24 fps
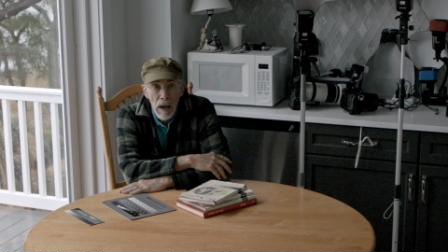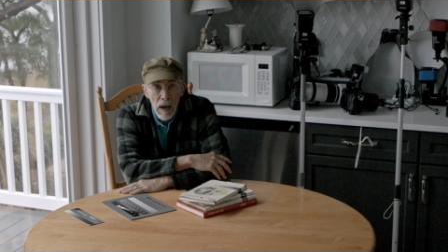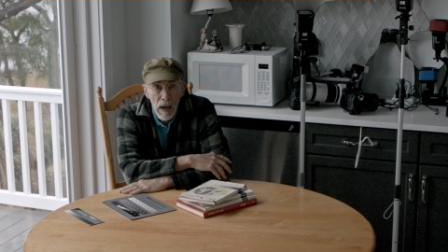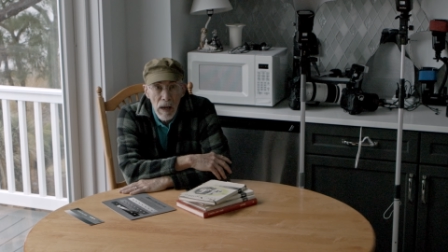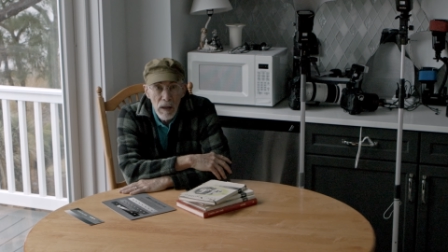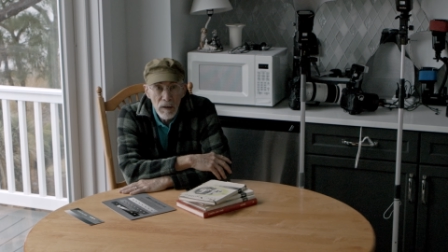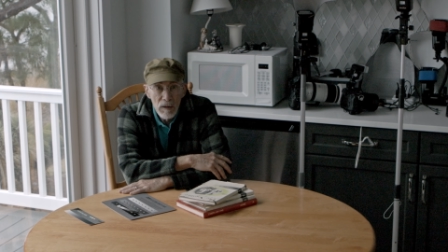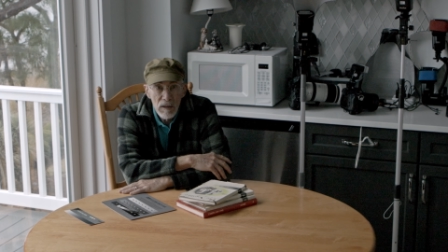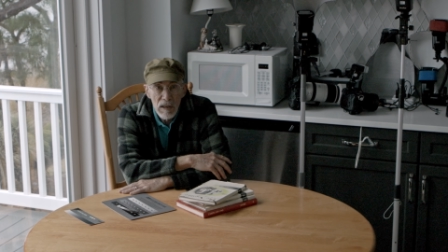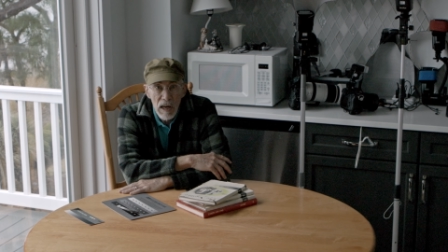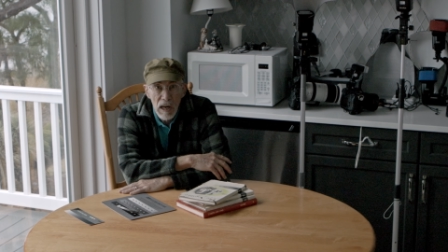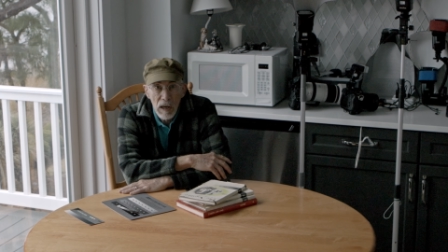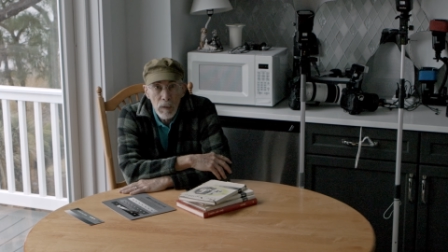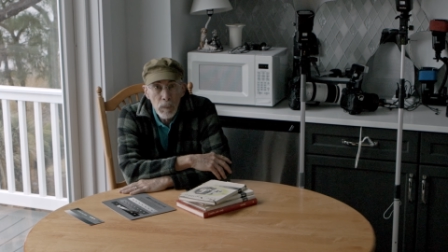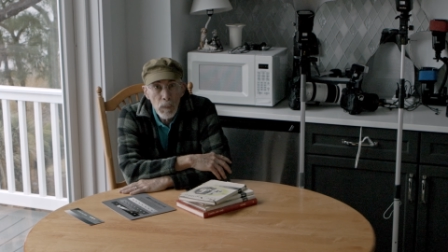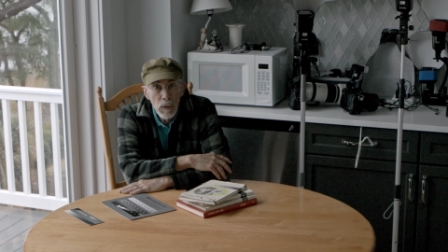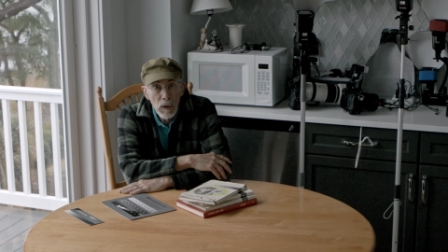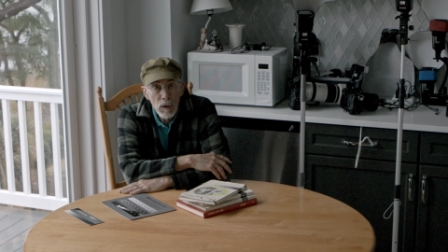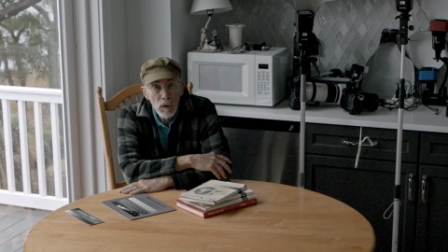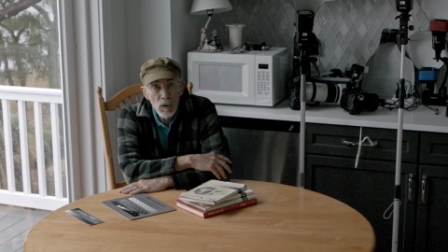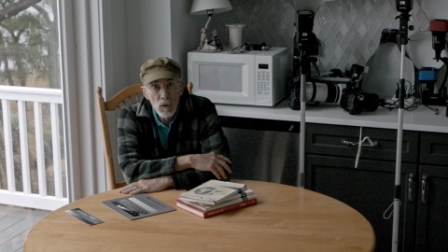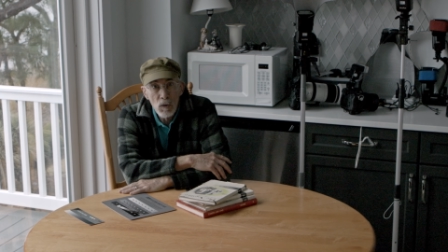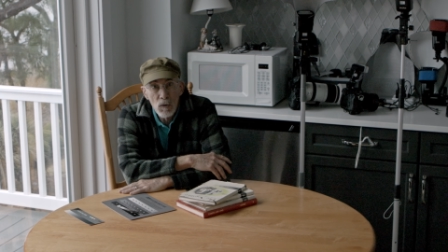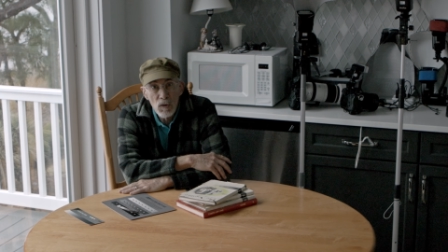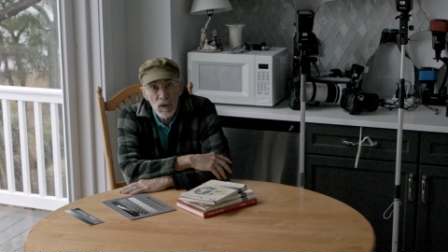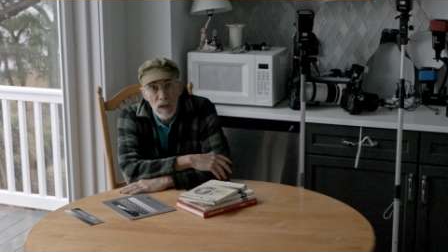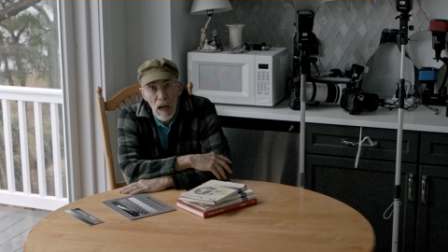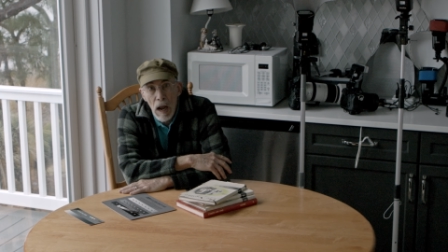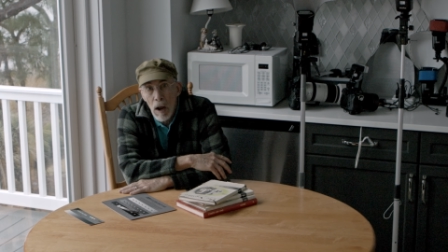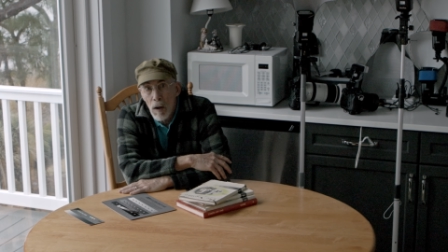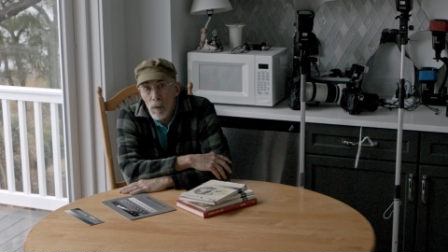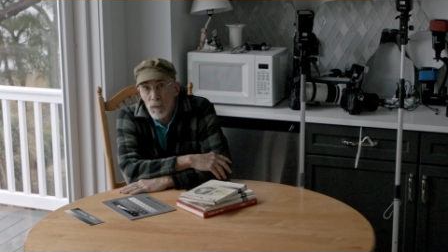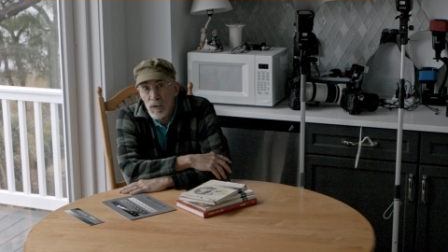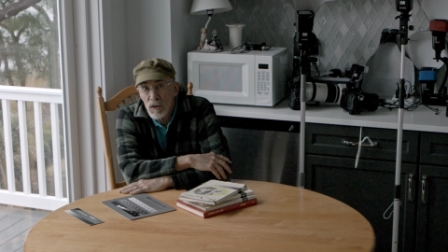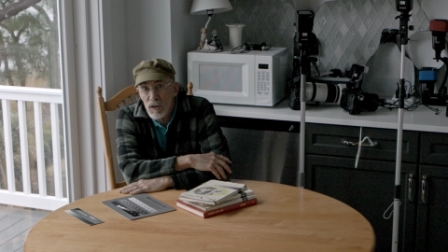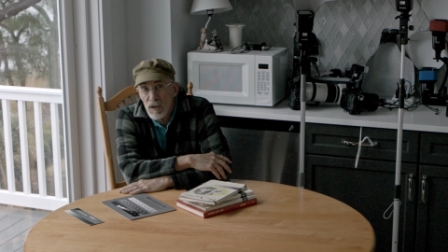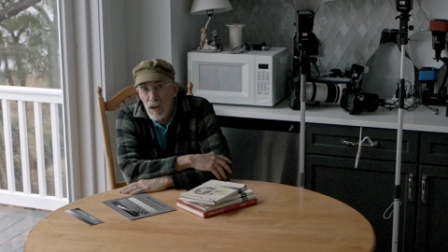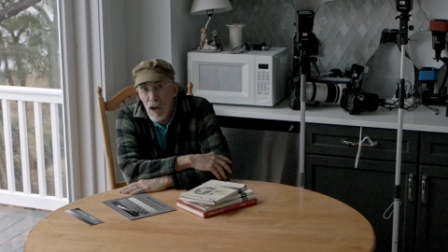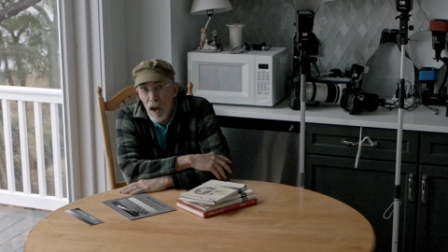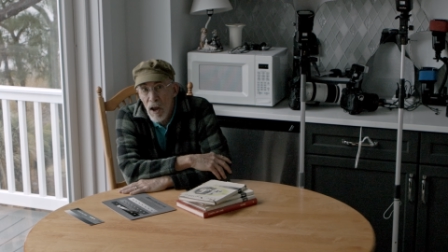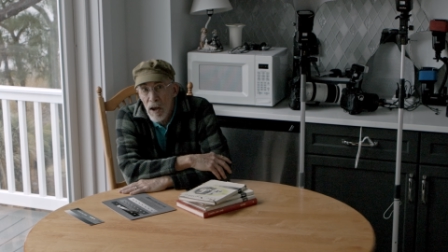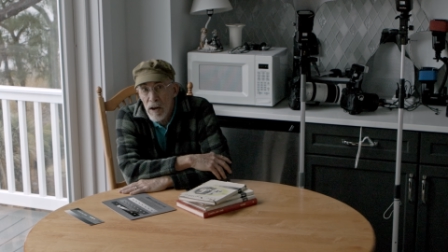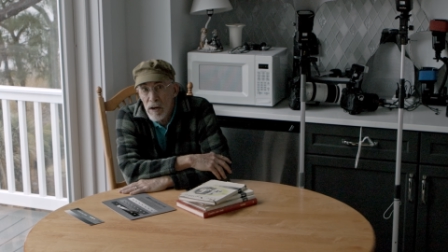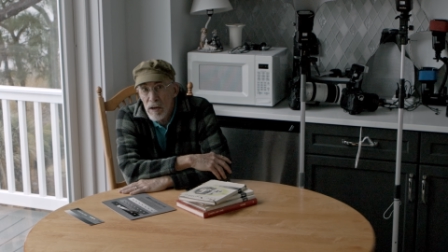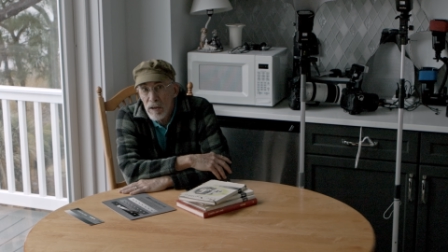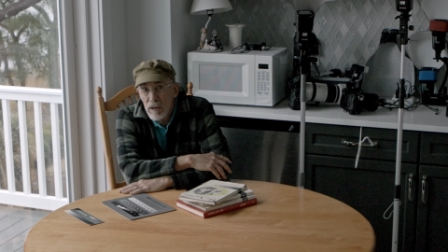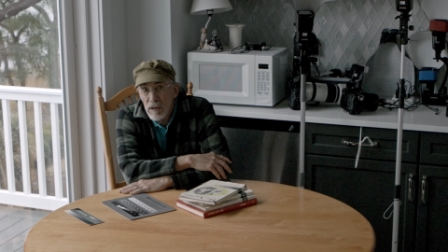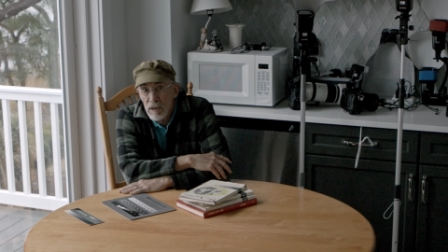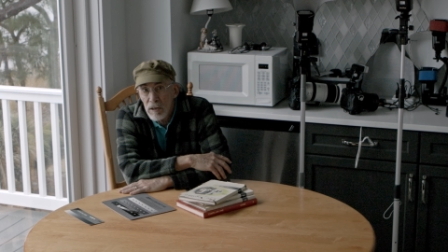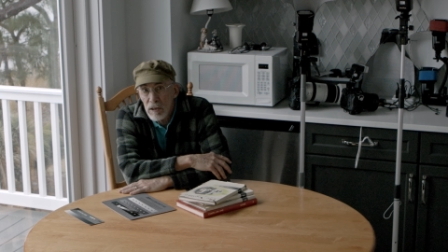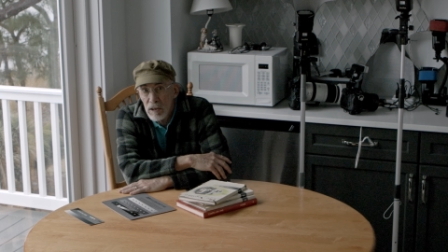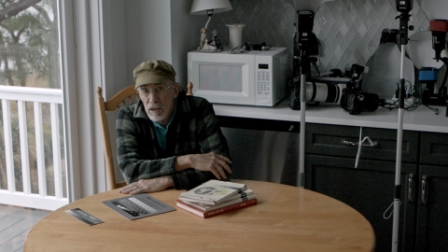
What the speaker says: and take pictures outside in the